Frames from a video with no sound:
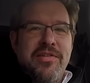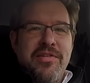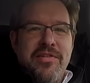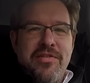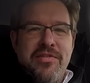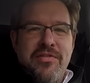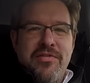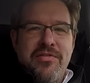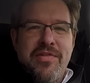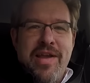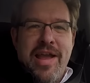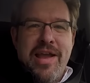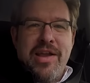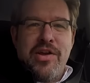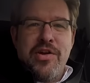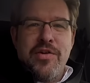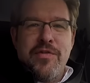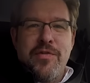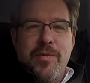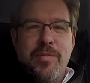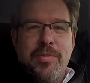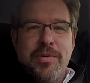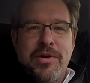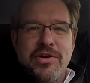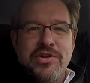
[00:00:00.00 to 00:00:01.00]

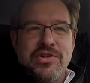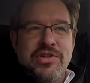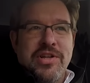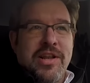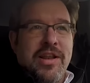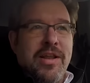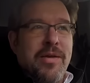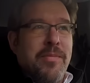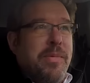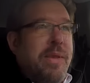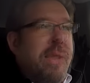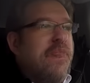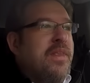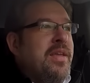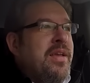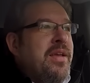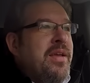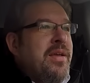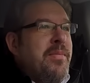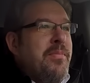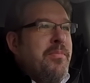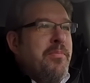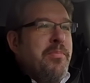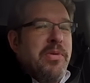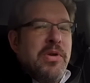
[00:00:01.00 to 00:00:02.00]
Vancouver, British Columbia.
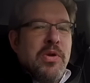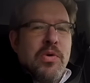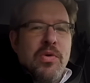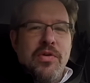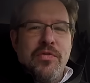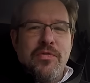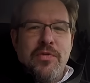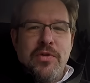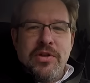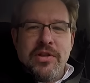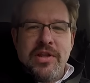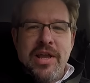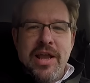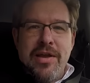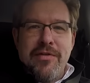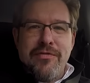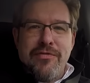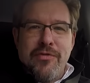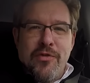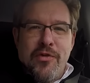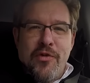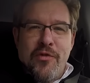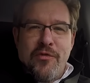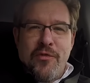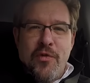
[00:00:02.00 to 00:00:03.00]
Beautiful day
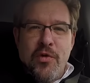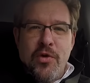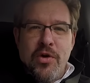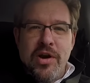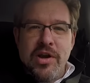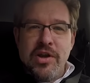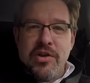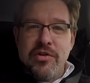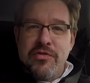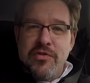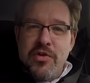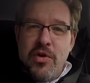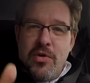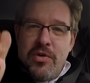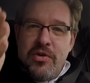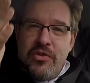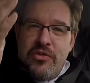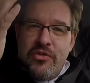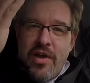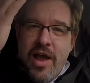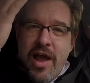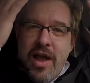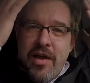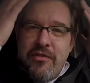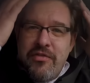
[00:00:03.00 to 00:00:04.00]
for it. You've
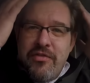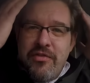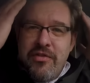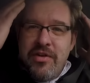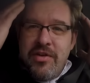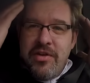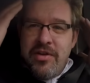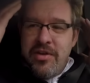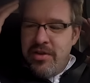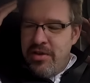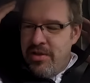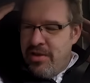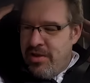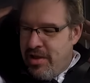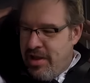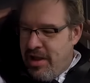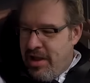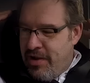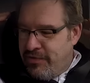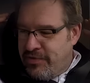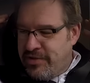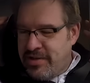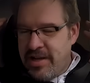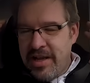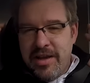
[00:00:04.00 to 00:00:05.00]
noticed I've
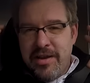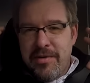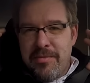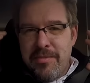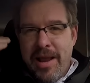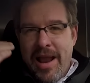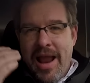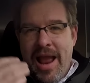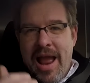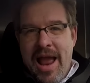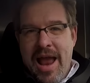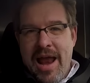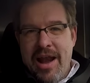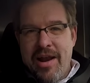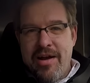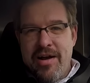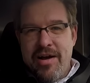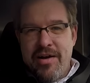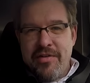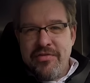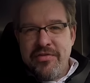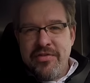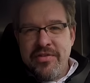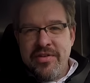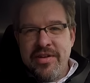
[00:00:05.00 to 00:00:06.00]
taken my hat
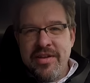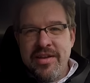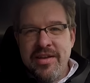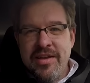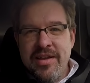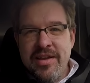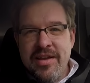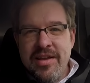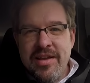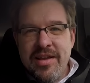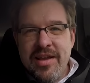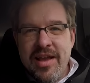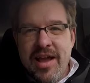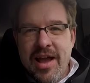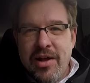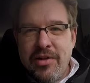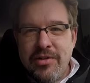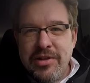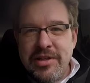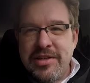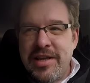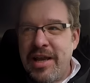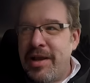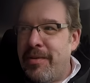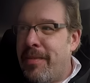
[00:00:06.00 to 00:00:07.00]
off. I
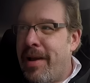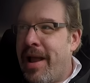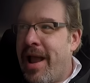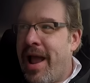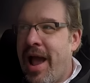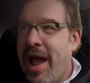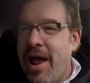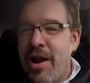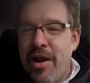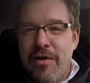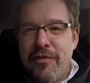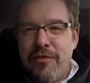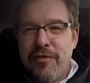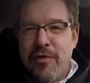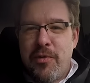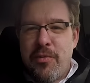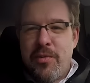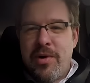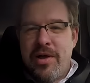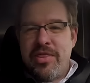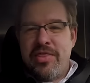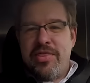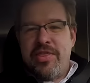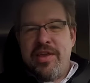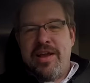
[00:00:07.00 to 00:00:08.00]
only take my hat off for
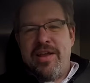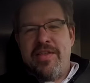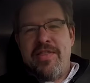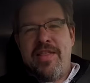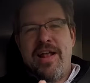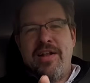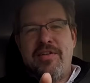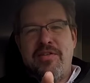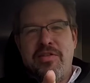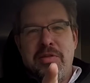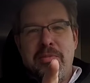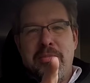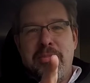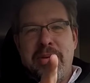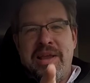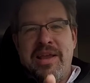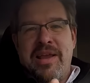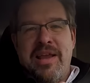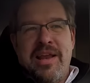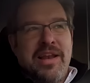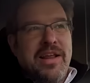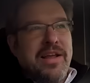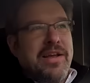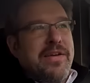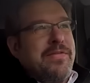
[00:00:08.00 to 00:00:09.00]
one thing, and that's the
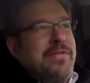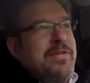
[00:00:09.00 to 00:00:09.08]
beginning of